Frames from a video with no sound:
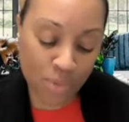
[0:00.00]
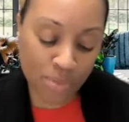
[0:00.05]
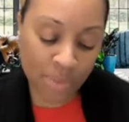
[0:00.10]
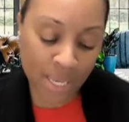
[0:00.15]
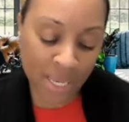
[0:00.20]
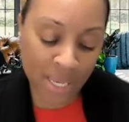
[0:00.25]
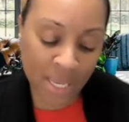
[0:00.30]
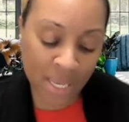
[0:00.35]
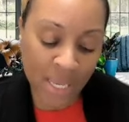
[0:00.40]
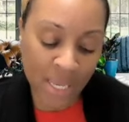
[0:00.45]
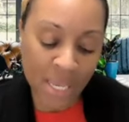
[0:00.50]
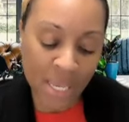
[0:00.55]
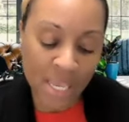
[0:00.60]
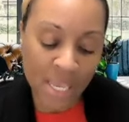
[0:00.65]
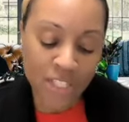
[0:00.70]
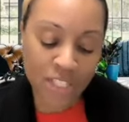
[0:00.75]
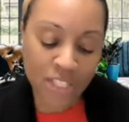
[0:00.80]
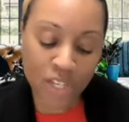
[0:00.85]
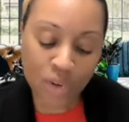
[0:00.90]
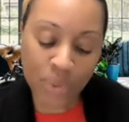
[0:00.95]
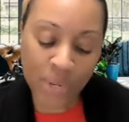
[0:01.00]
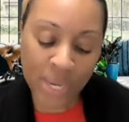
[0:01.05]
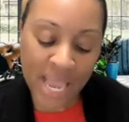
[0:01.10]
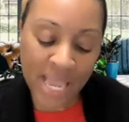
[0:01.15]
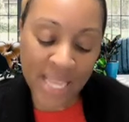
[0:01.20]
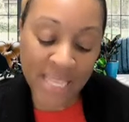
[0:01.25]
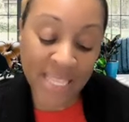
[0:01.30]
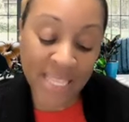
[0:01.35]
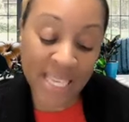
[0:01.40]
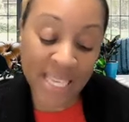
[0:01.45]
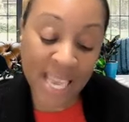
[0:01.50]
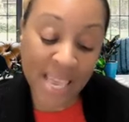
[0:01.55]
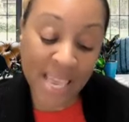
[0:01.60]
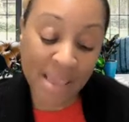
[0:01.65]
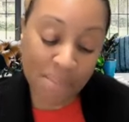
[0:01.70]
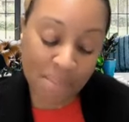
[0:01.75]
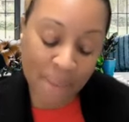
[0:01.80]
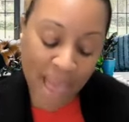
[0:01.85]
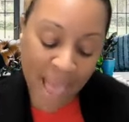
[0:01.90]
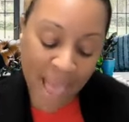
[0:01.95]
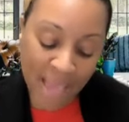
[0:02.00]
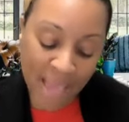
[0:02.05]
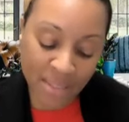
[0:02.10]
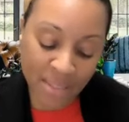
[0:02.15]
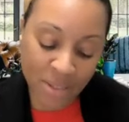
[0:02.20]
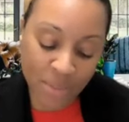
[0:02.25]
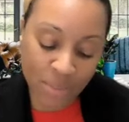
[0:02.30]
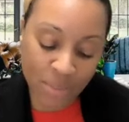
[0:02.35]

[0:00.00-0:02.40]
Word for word: me to create the impact,